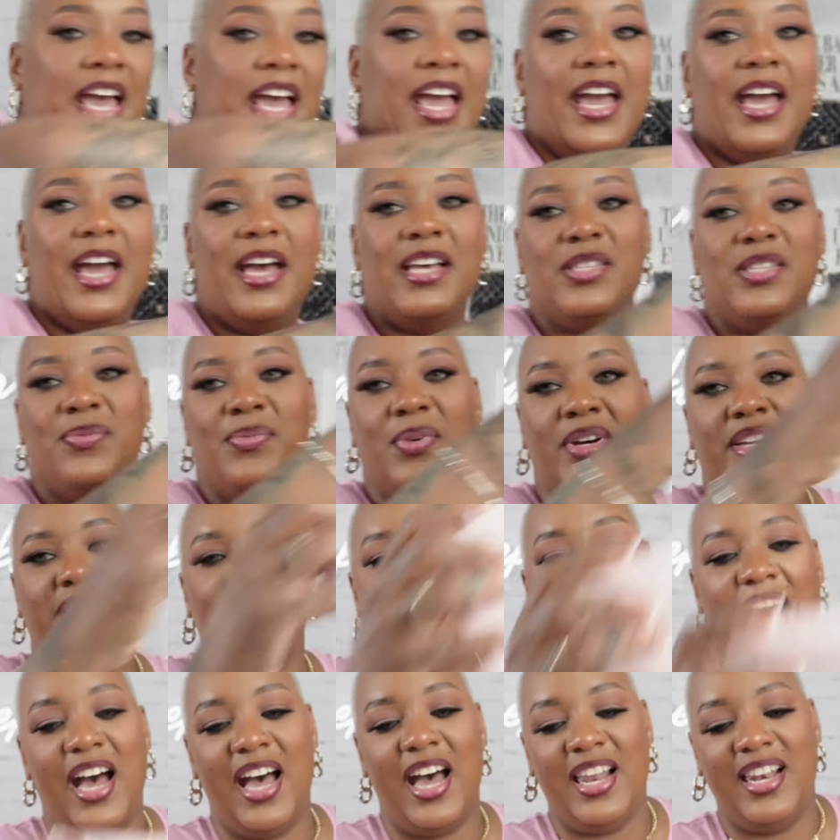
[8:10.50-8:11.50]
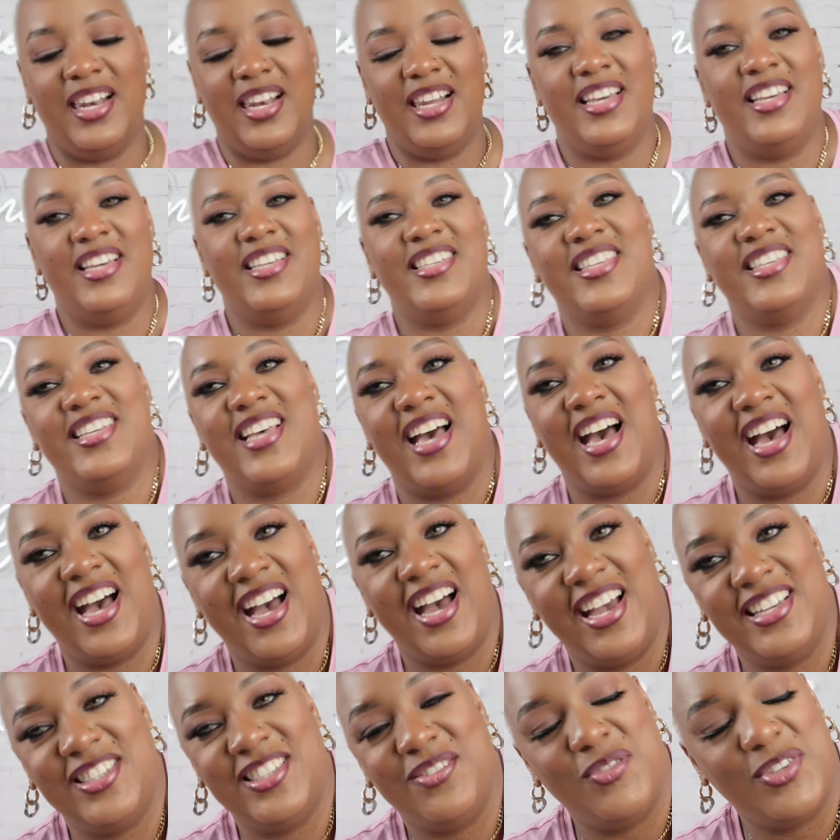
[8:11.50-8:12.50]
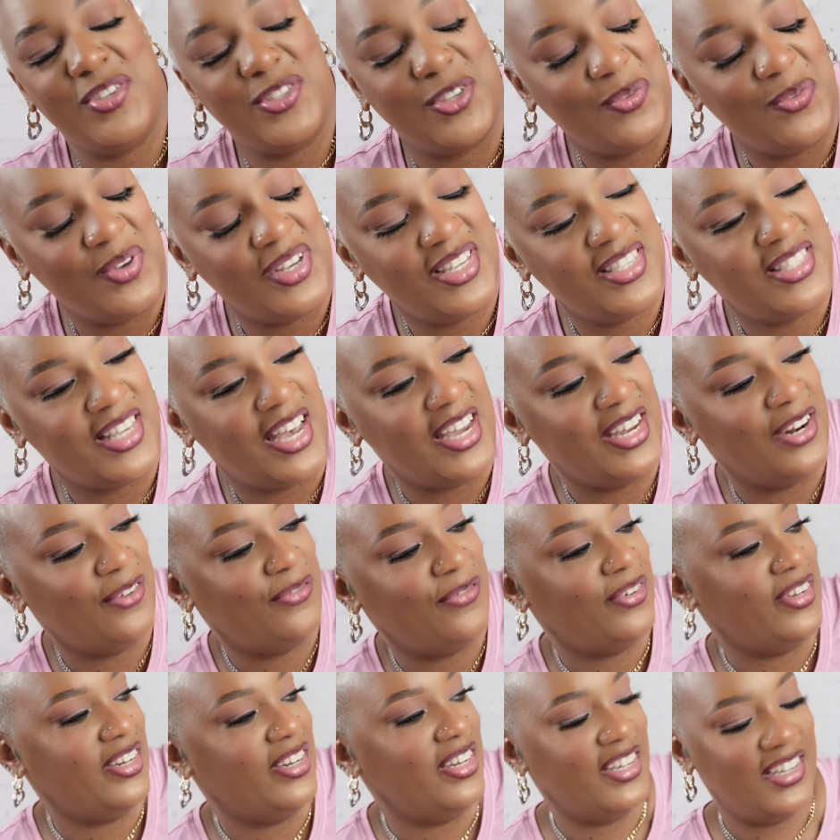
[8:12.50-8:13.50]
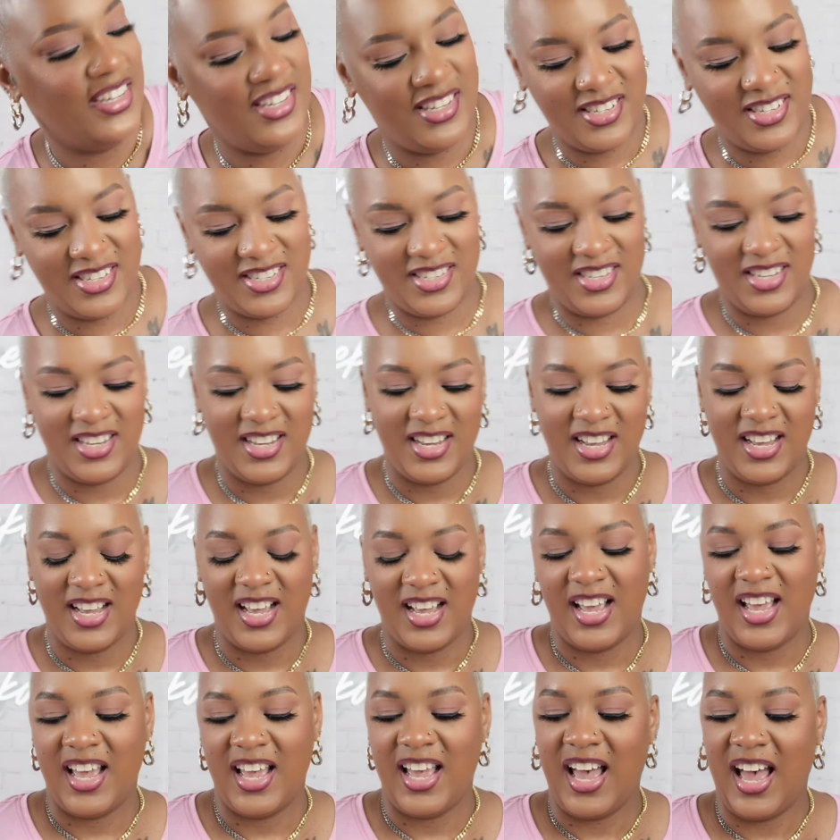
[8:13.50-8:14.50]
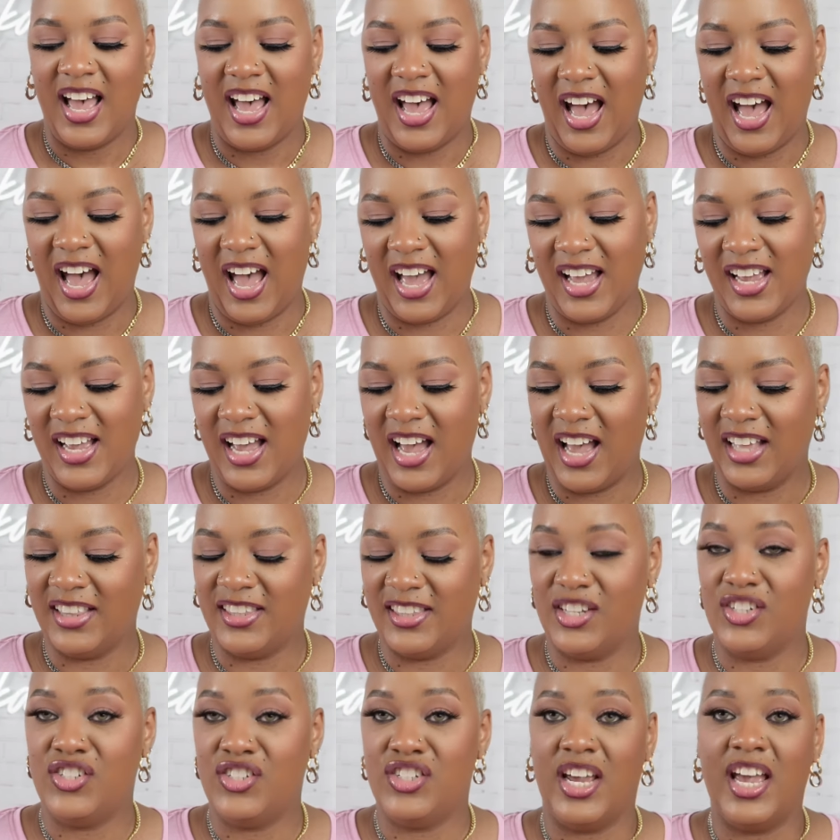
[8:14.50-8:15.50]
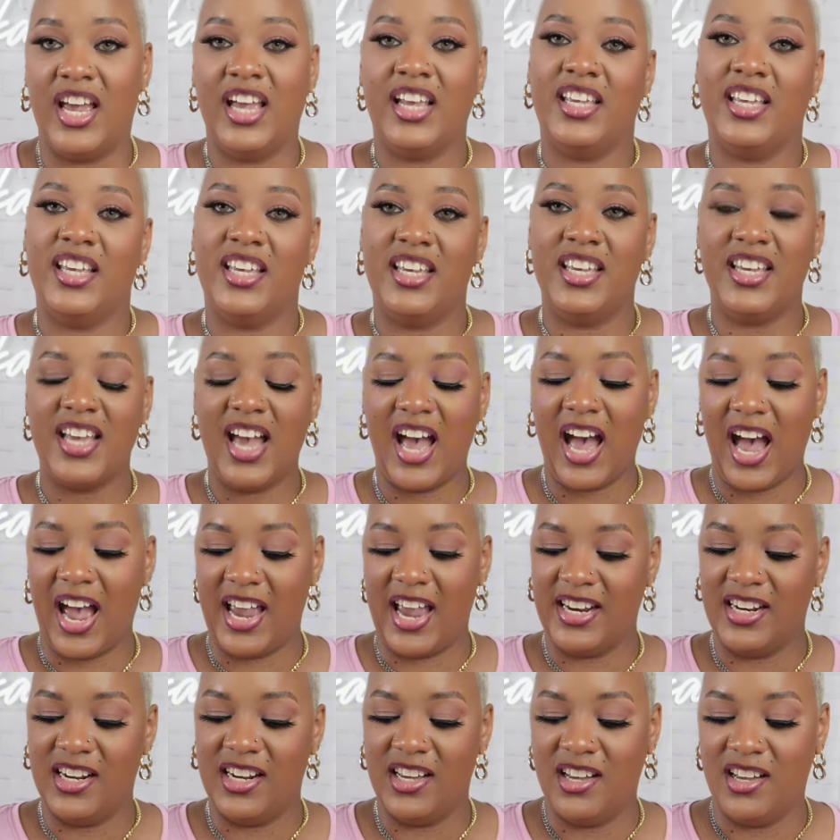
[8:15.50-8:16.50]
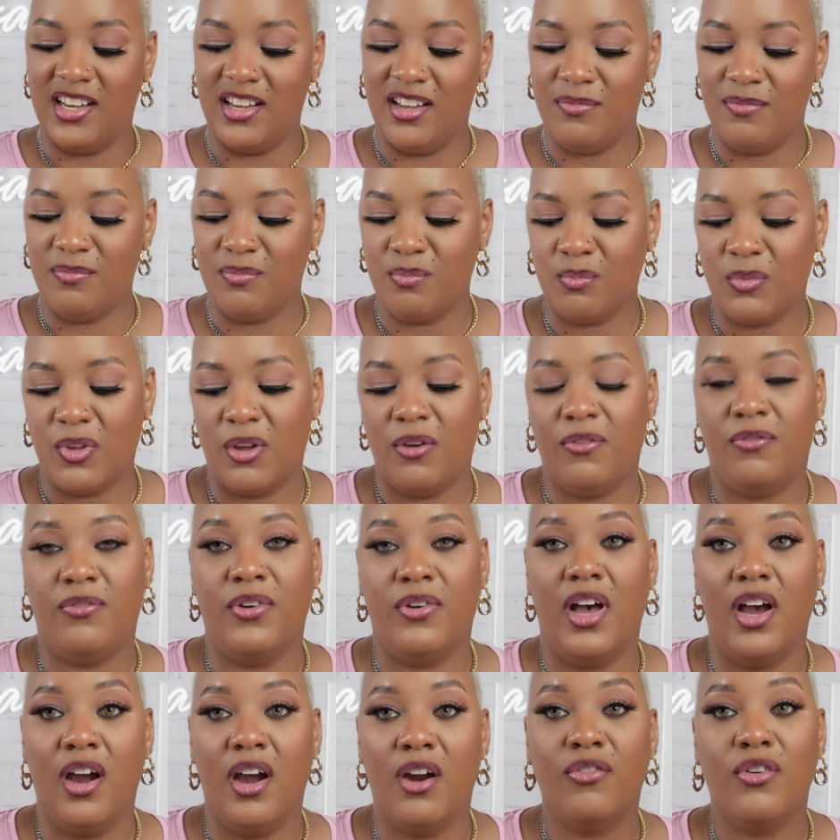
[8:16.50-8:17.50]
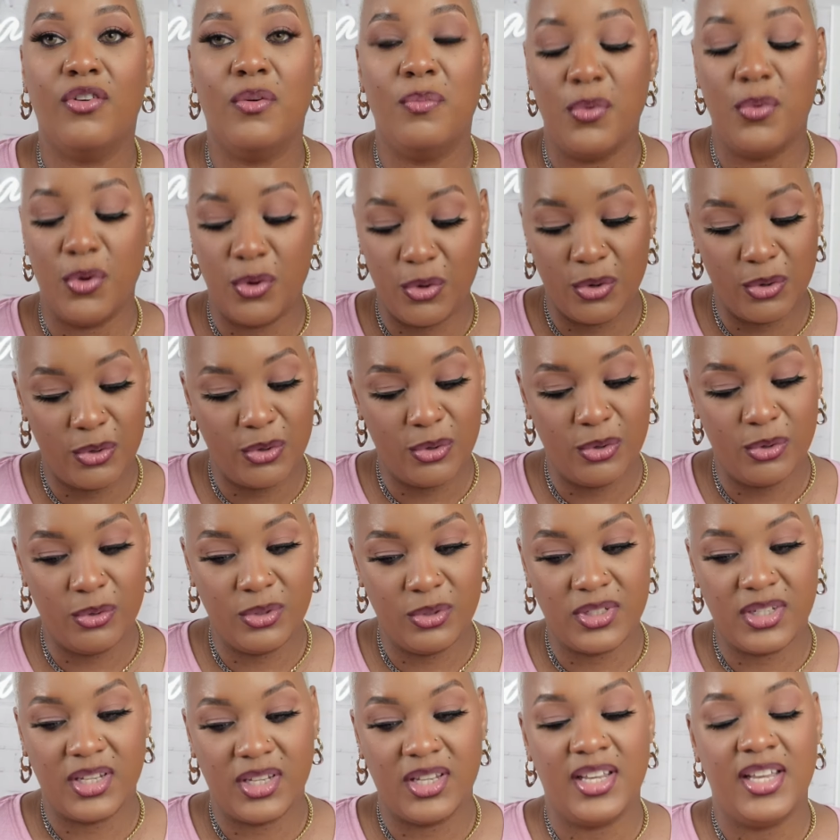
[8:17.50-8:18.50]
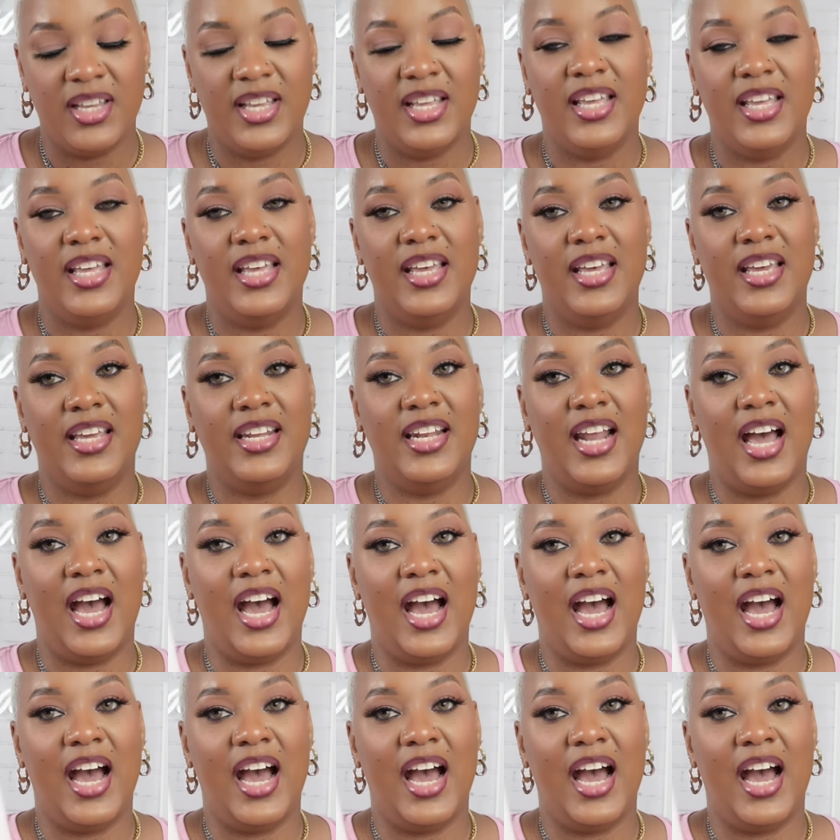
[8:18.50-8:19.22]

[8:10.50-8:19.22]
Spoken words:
Last but not least, guys, I'm so excited for this. I got the Eyeliner Forever Mood, and